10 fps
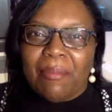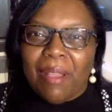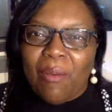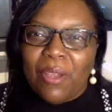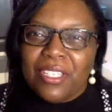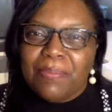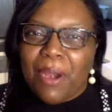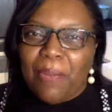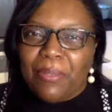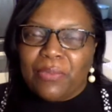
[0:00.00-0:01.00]
about what is
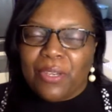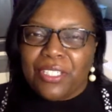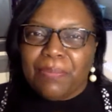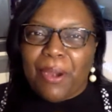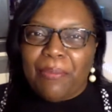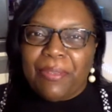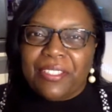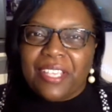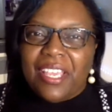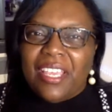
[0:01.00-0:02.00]
purpose? What is
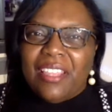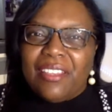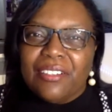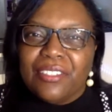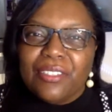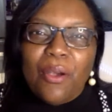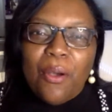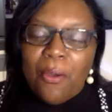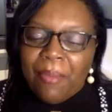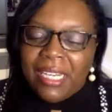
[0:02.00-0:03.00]
purpose? There's
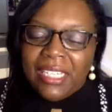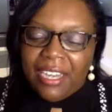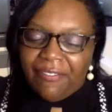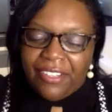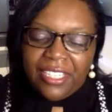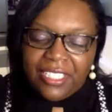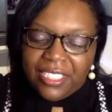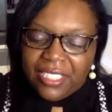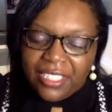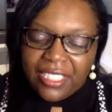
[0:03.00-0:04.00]
so many
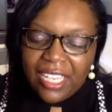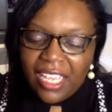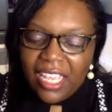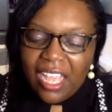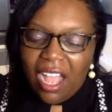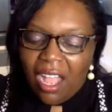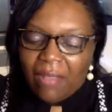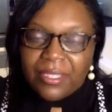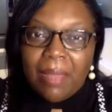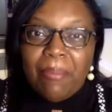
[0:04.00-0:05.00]
definitions.
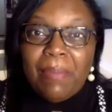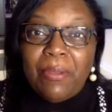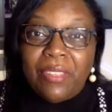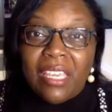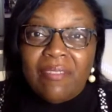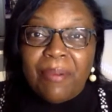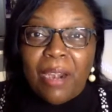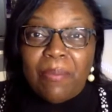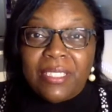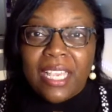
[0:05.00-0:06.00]
Some people think of
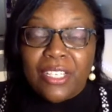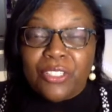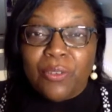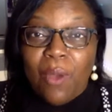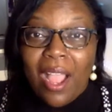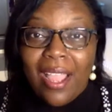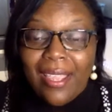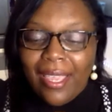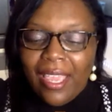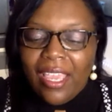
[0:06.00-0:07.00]
purpose as your why,
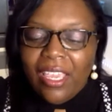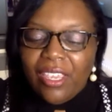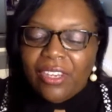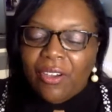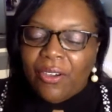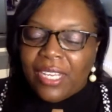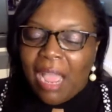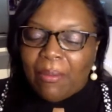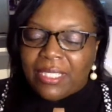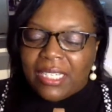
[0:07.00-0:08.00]
and
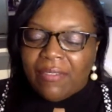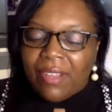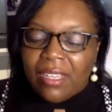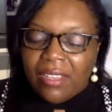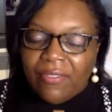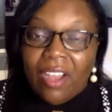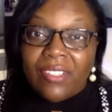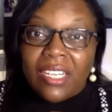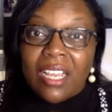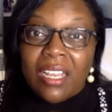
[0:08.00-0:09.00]
I was
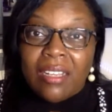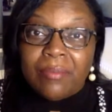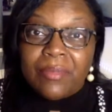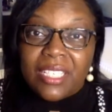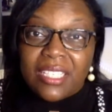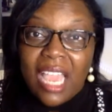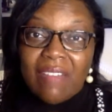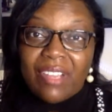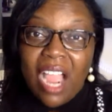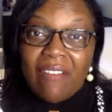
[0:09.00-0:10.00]
involved in just kind
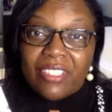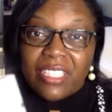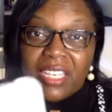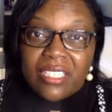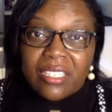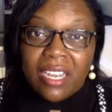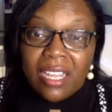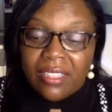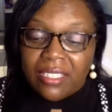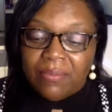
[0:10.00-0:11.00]
of a conversation
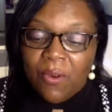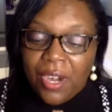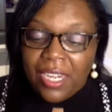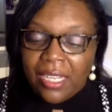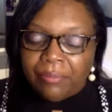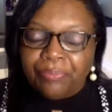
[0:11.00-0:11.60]
this morning,